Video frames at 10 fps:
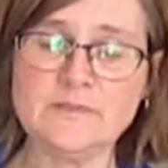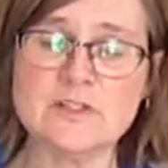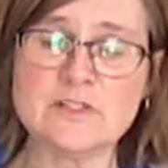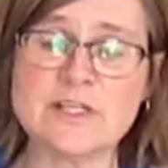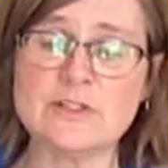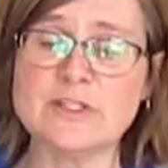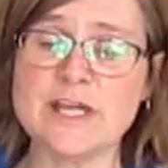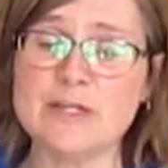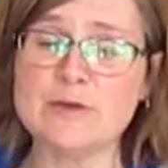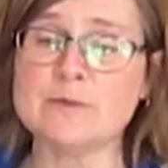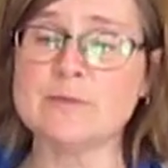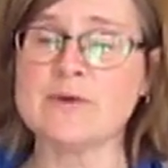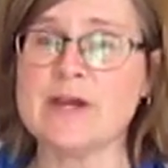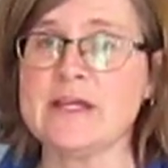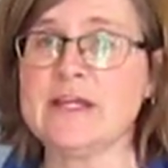So then you take your
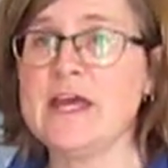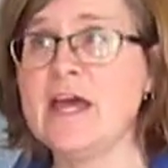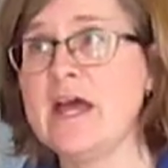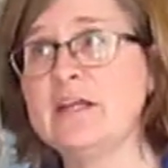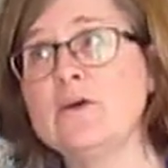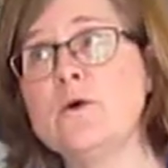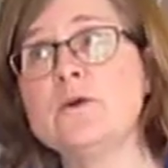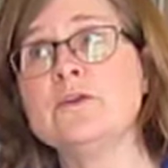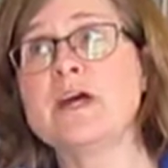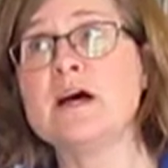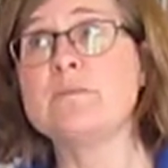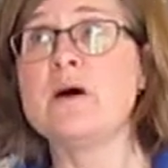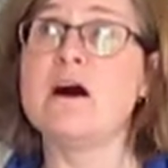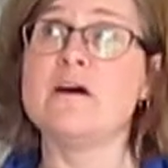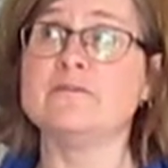boomerang and you hold it up
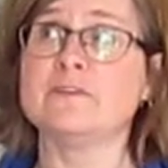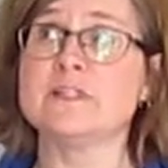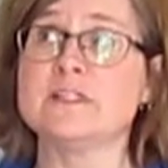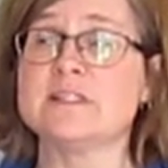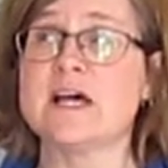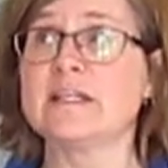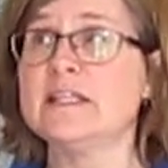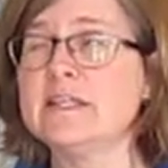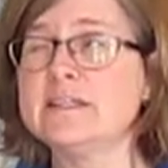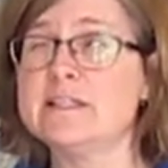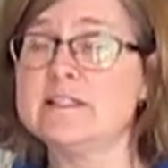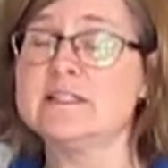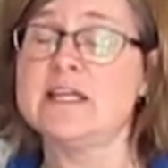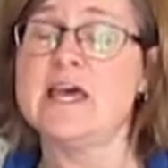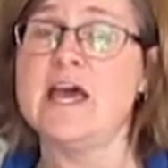off to the side like
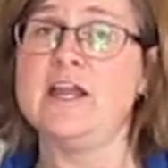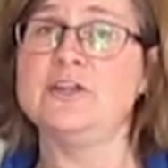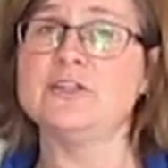this, and you